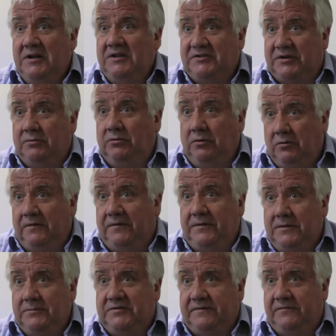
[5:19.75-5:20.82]
So law
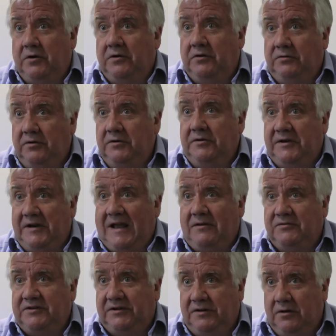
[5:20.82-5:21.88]
firms have got to learn
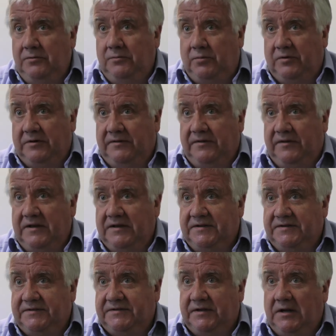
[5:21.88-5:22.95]
how to cope with
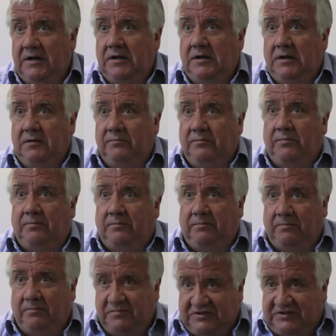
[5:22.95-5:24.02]
this, and
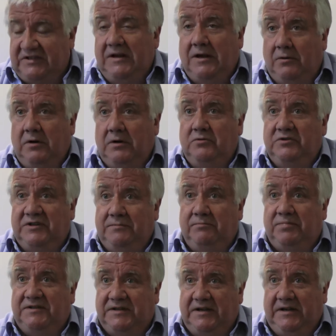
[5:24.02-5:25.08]
COOs in
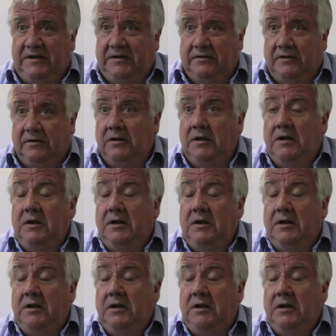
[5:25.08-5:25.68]
particular